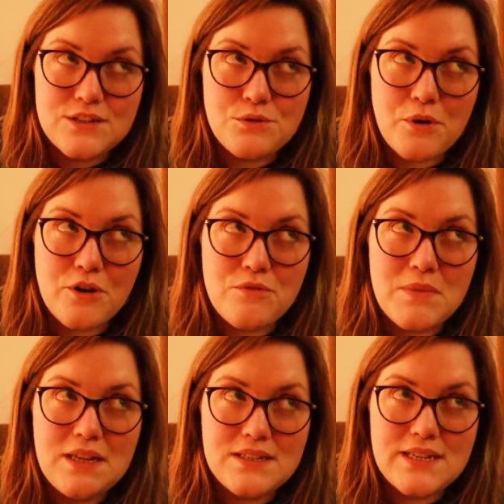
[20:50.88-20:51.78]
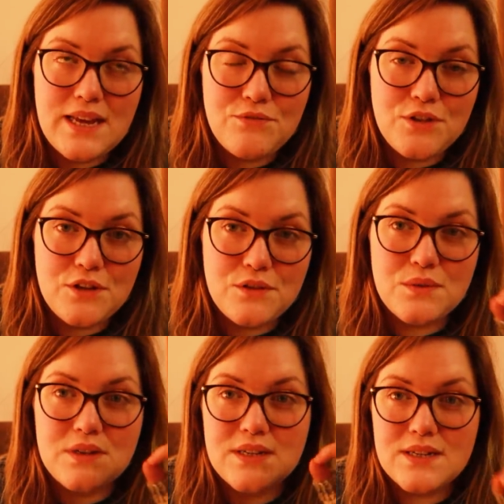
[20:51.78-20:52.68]
Tomorrow for me, today for
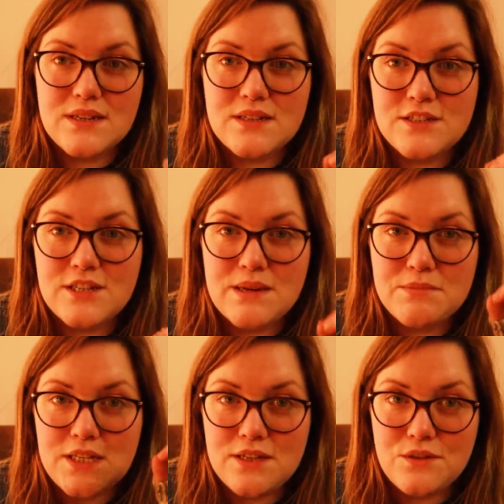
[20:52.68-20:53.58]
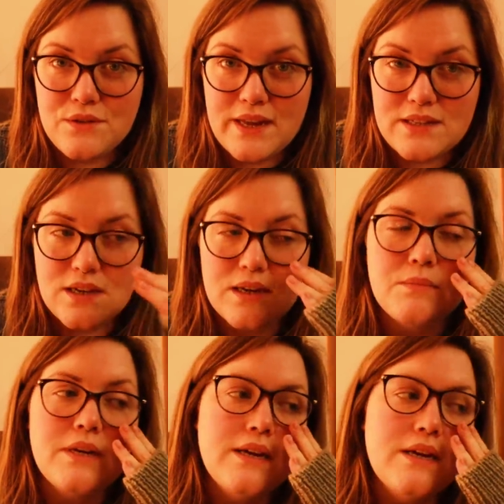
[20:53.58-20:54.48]
you. GMT, UK time.